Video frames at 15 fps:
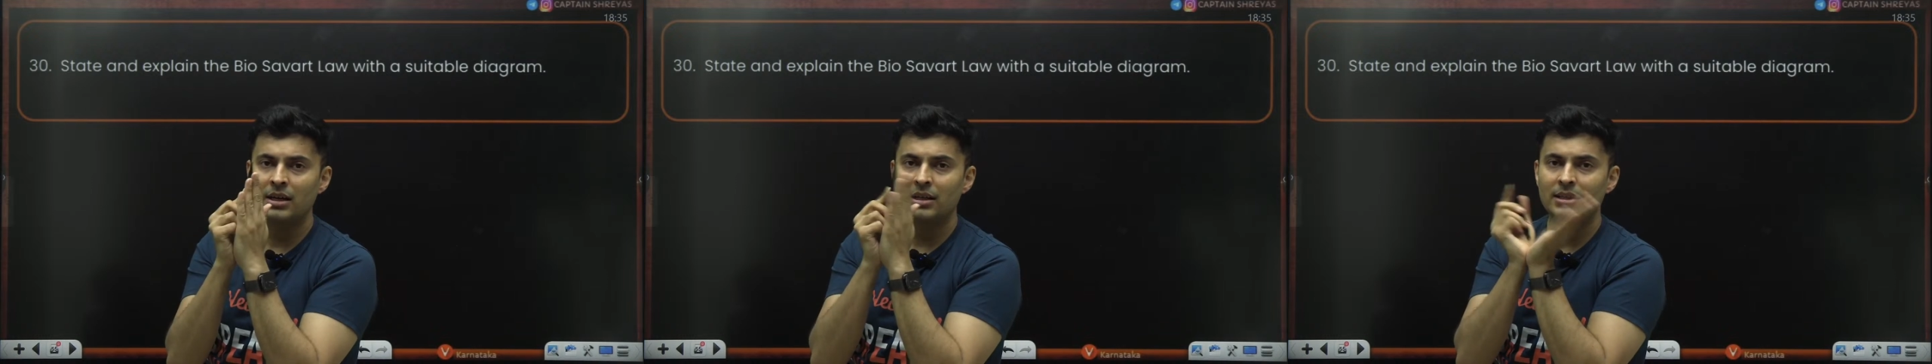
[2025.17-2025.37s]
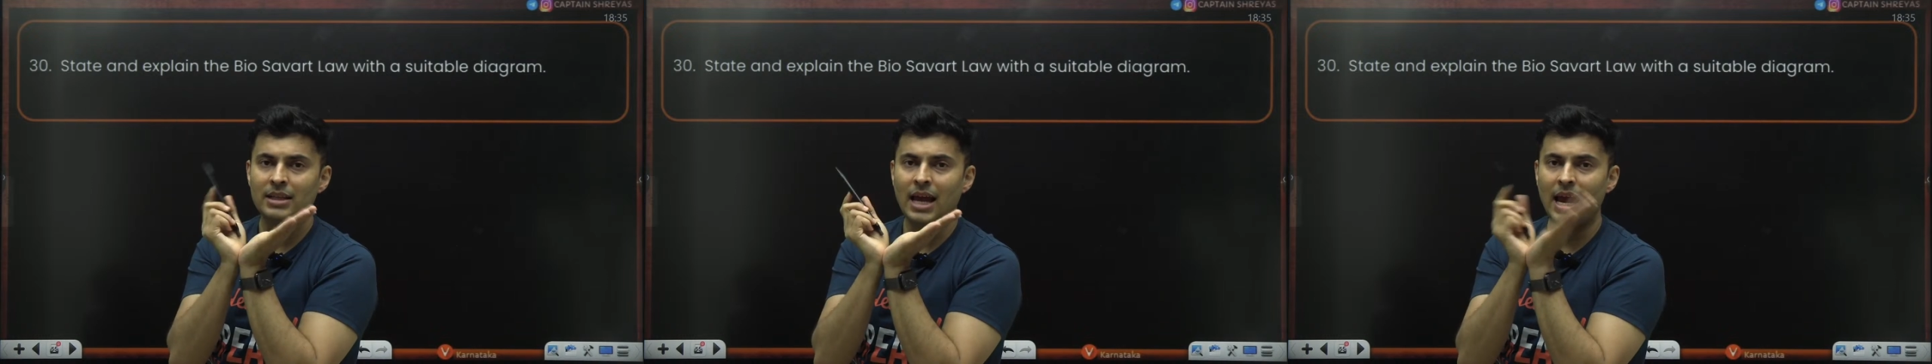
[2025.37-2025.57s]

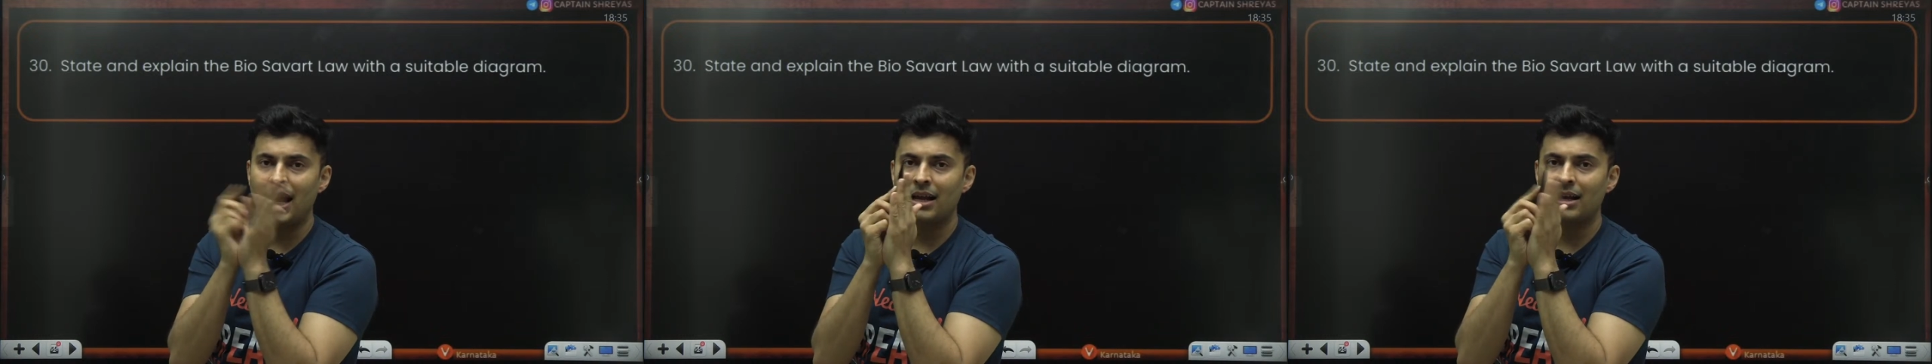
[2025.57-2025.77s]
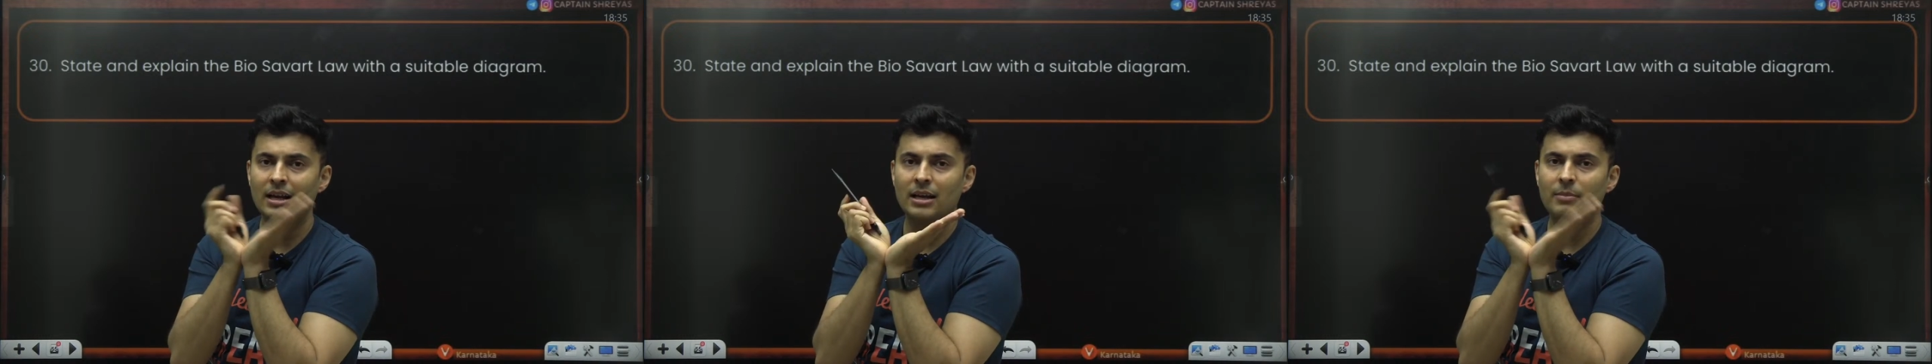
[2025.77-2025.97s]
the
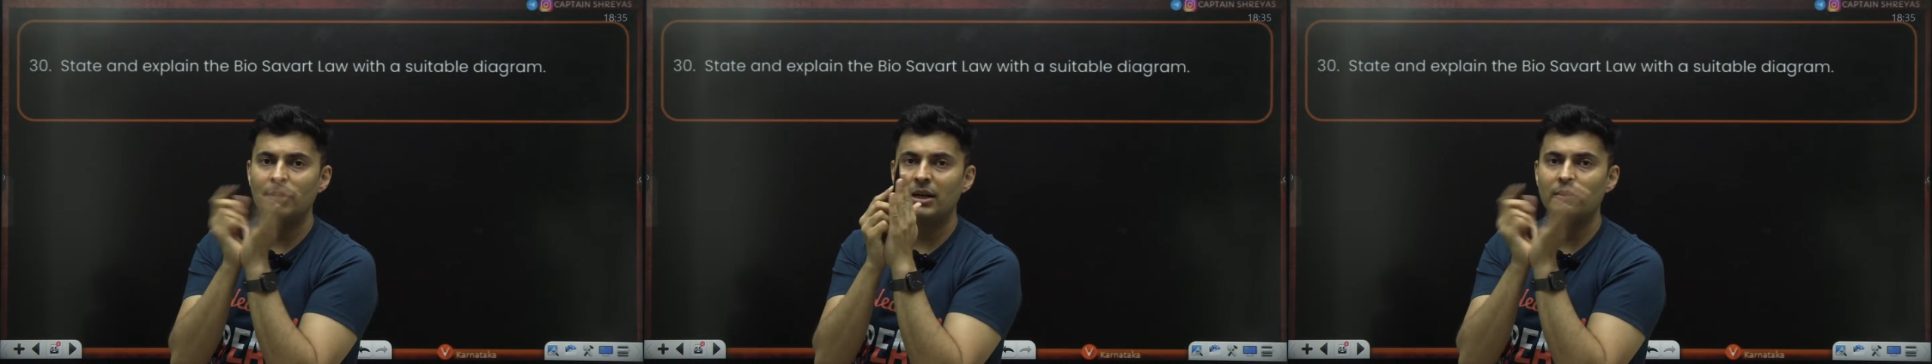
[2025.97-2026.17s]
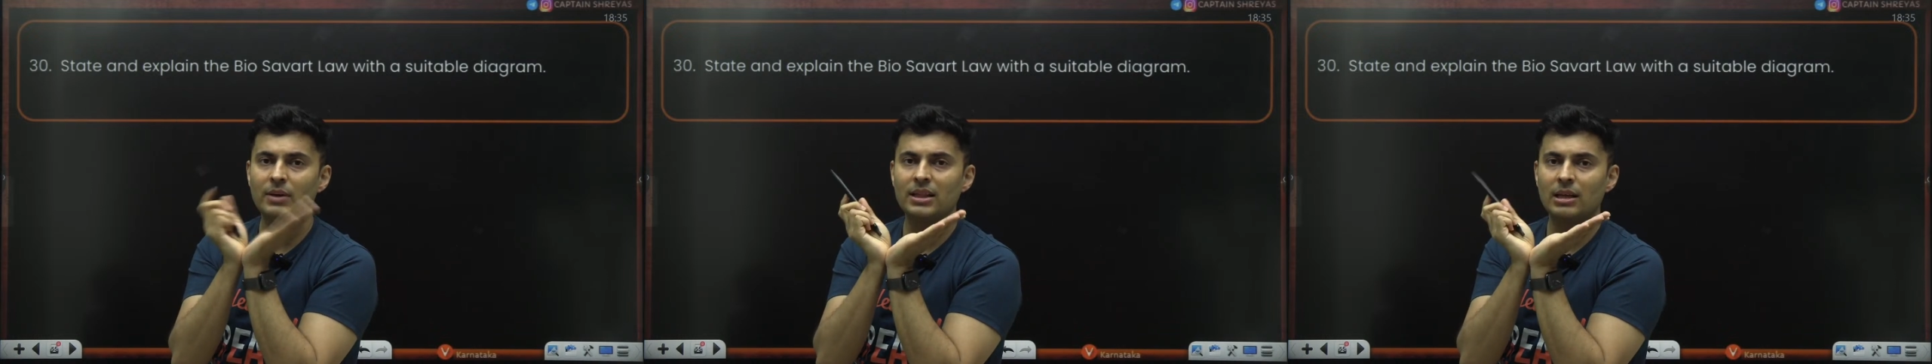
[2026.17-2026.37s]
angle
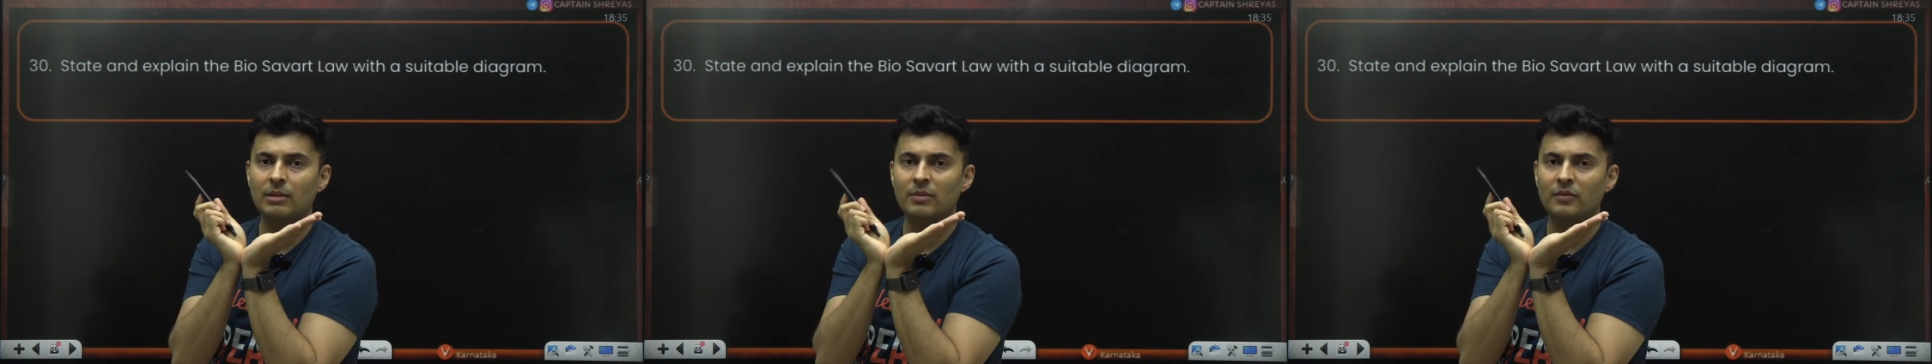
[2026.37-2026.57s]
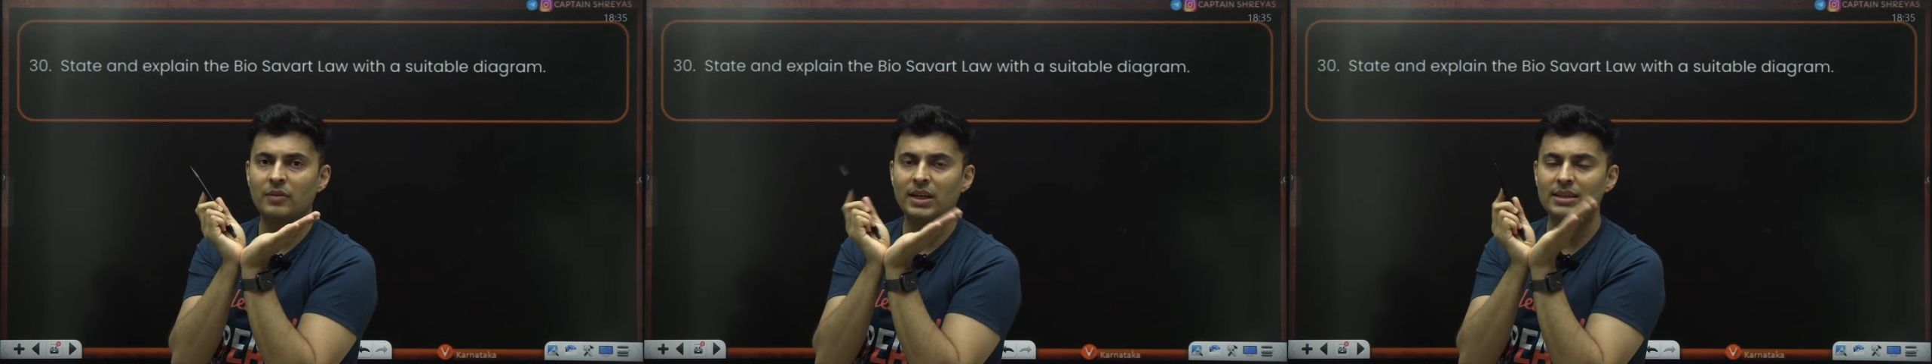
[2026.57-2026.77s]
between them,
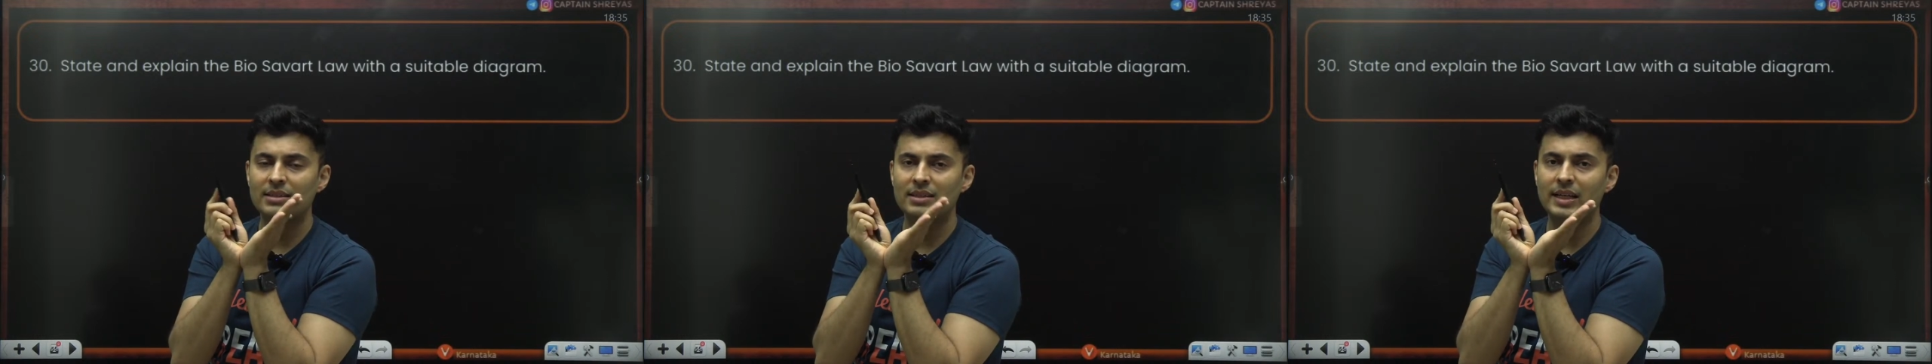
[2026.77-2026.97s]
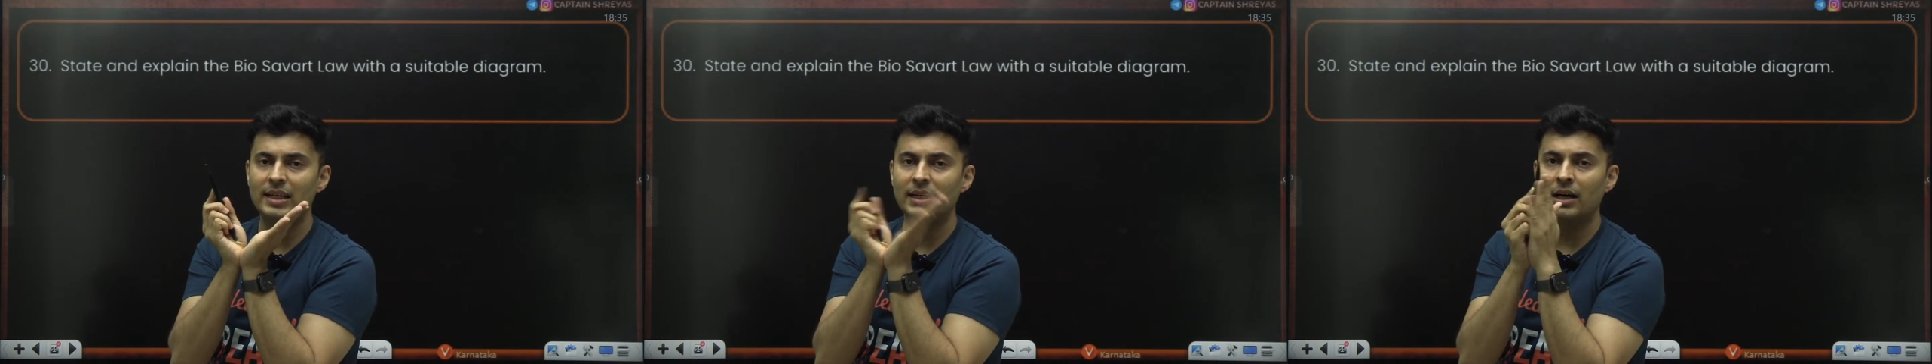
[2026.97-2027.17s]
if it is
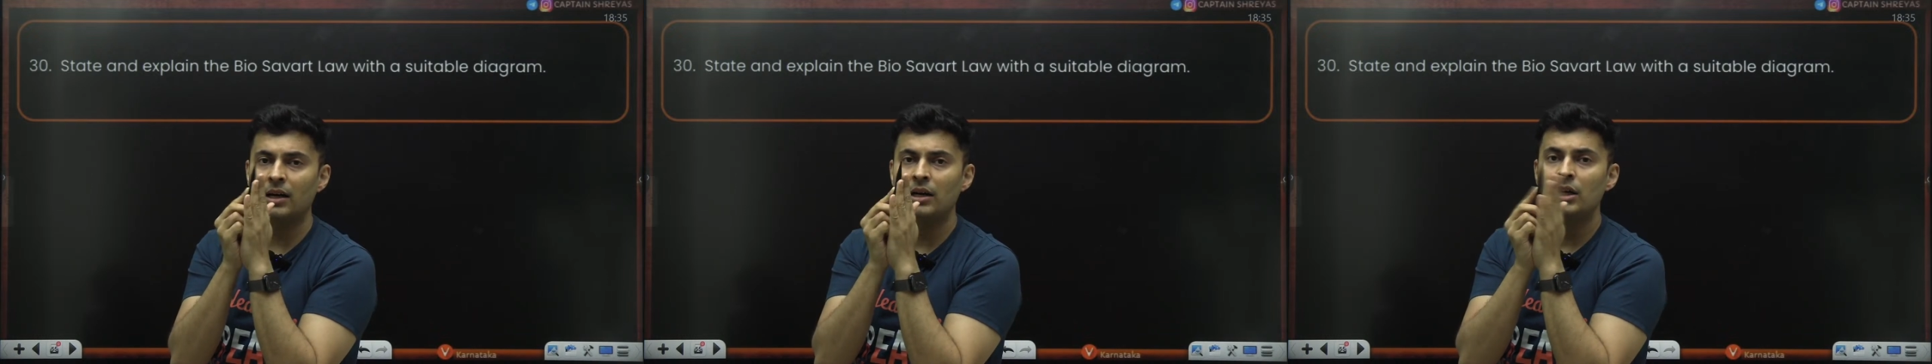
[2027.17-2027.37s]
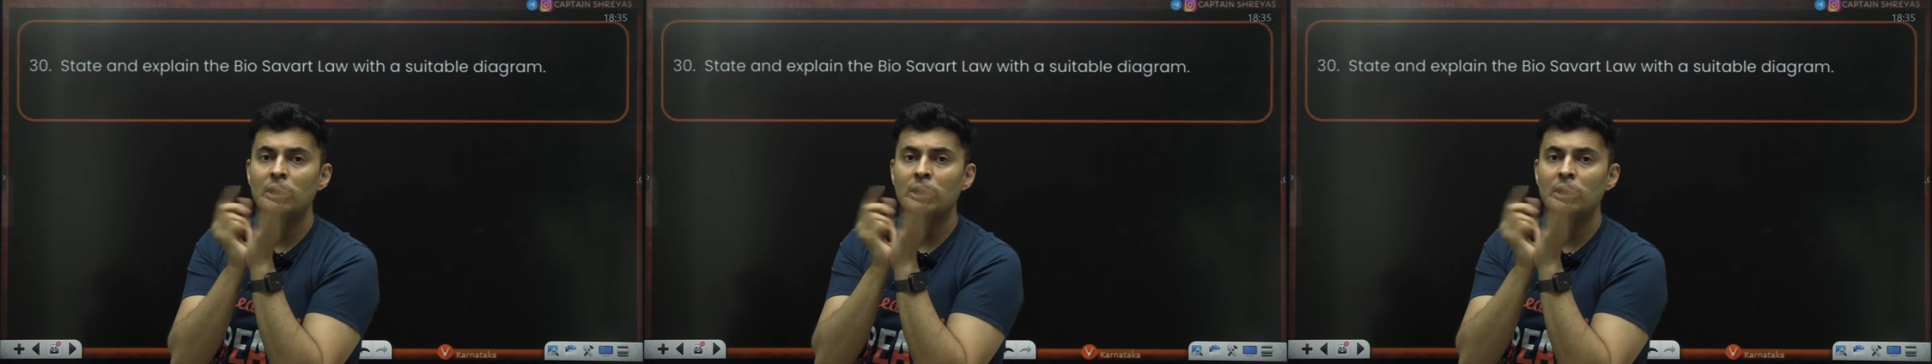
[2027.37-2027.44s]
theta,